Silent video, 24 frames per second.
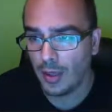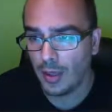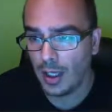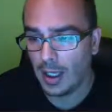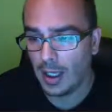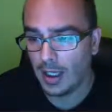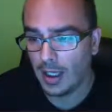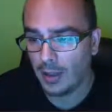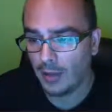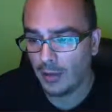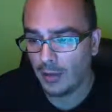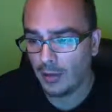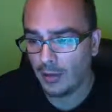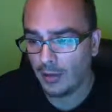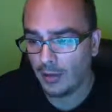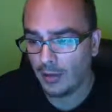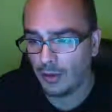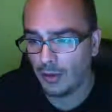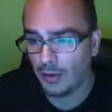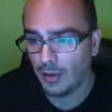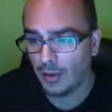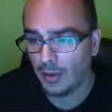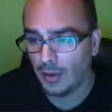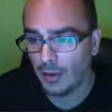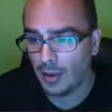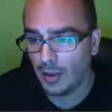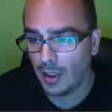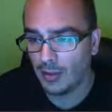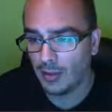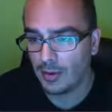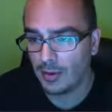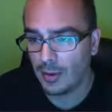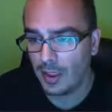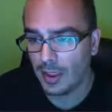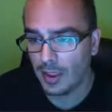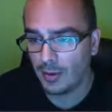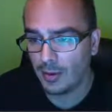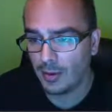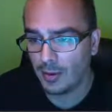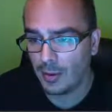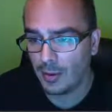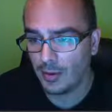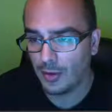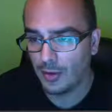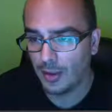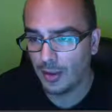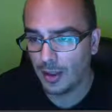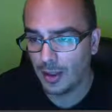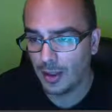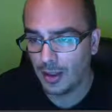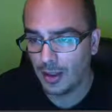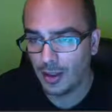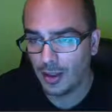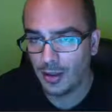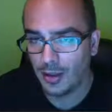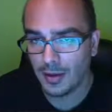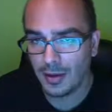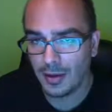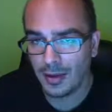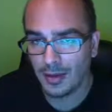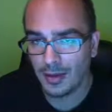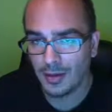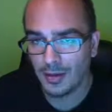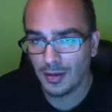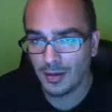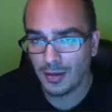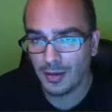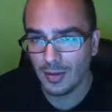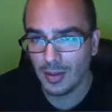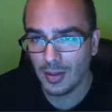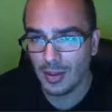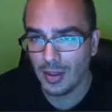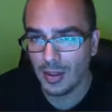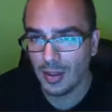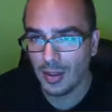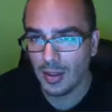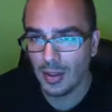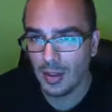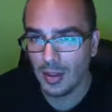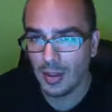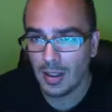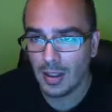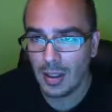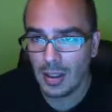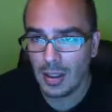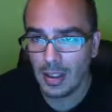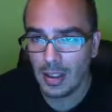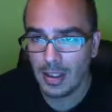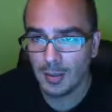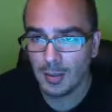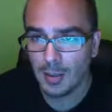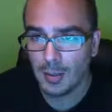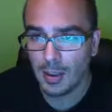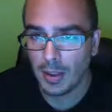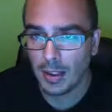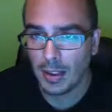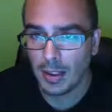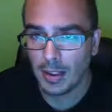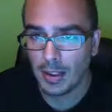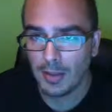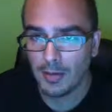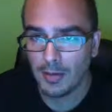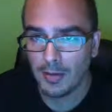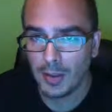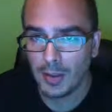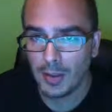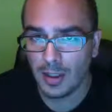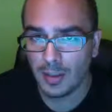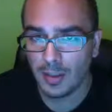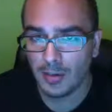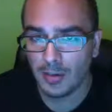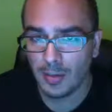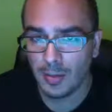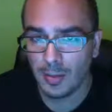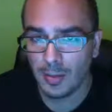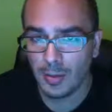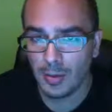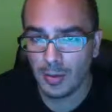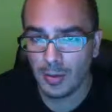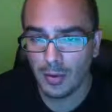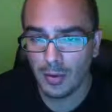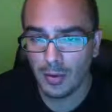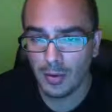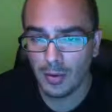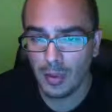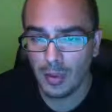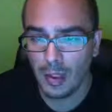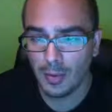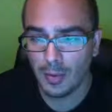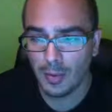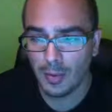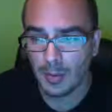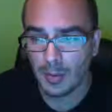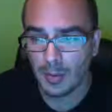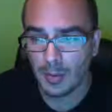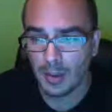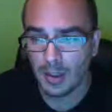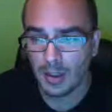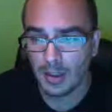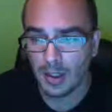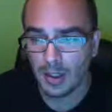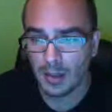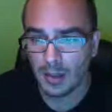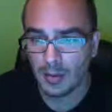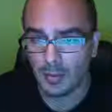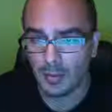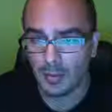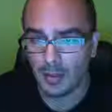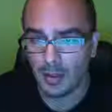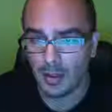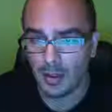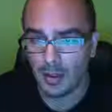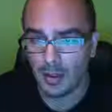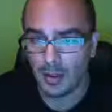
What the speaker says: advertisements like this. The plugin is very simple. I'm going to put it down in the